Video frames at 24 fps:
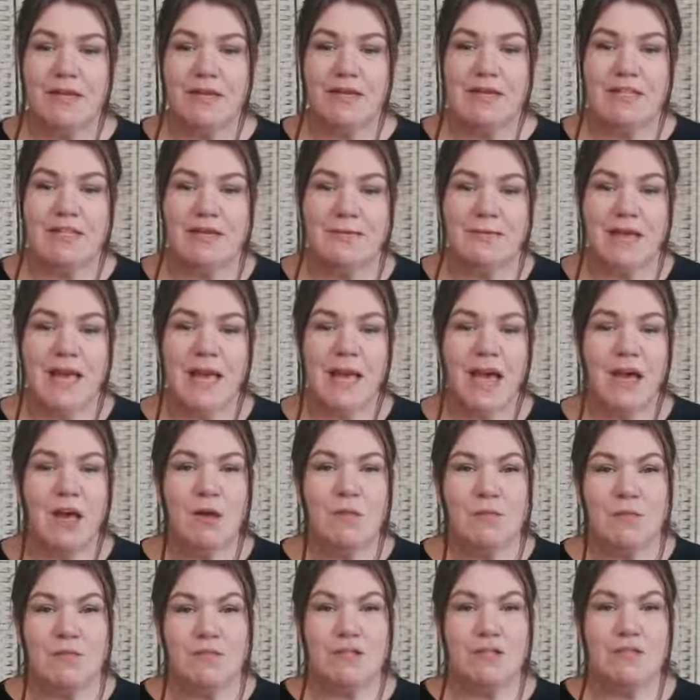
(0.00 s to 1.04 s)
So it
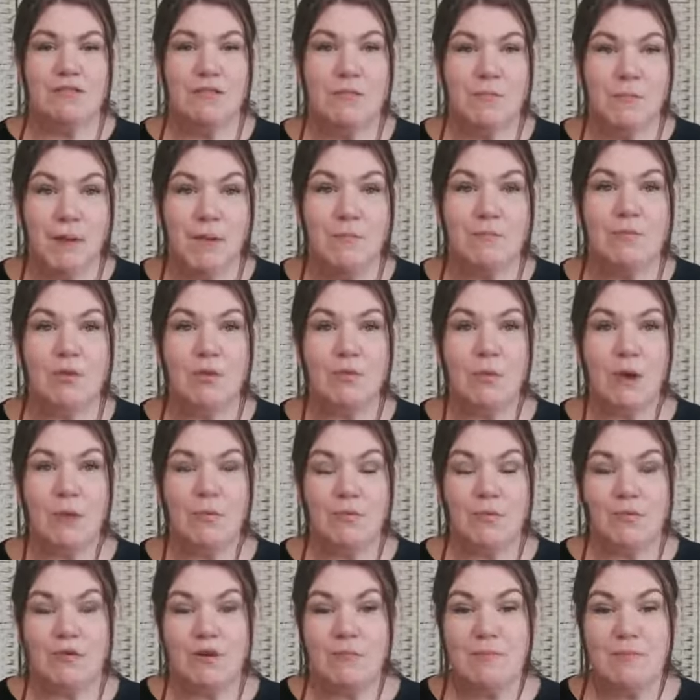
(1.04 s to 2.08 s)
helps to remember when
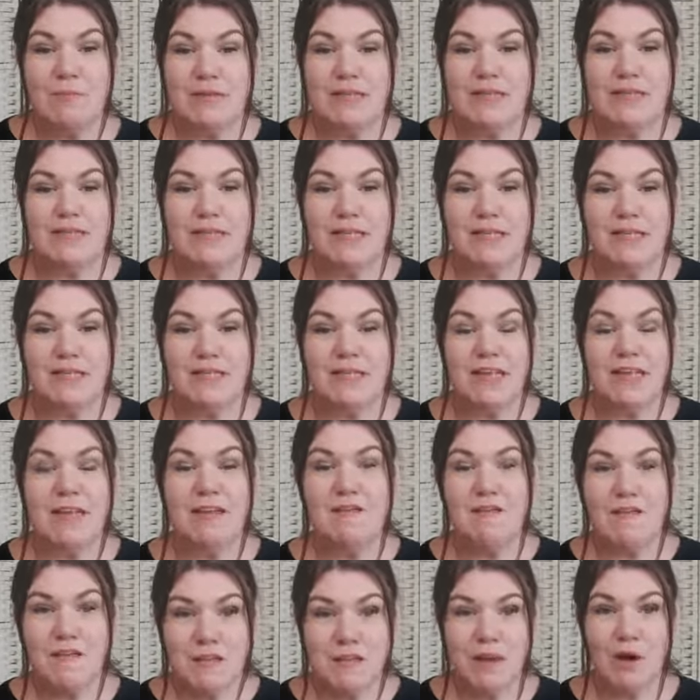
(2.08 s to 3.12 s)
we're in business,
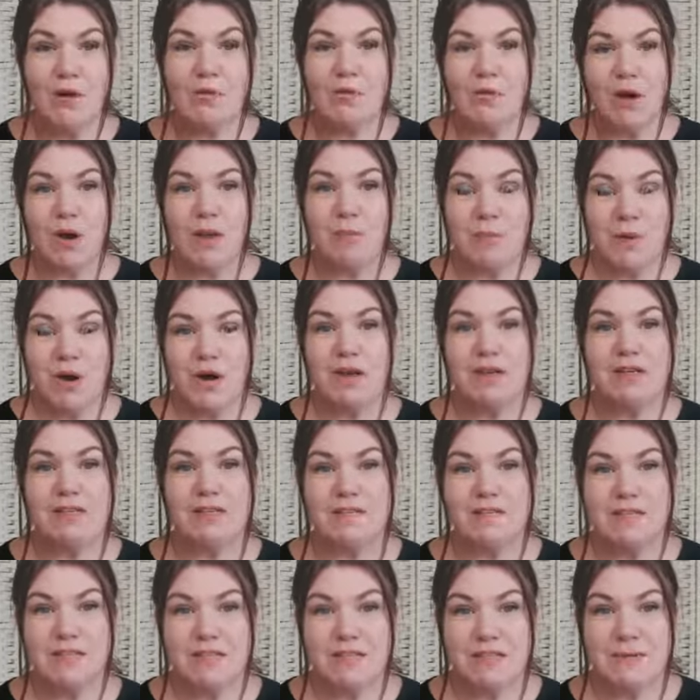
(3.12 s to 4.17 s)
even though we are part
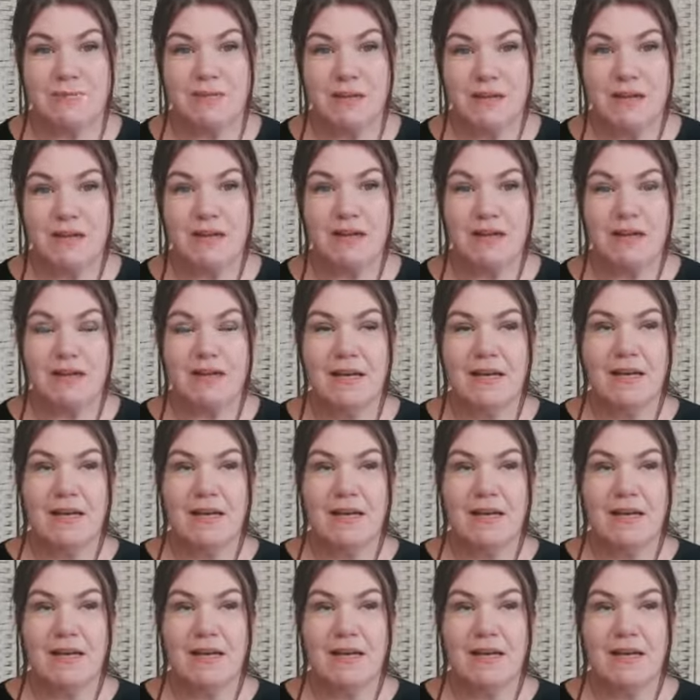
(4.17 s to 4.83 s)
of these bigger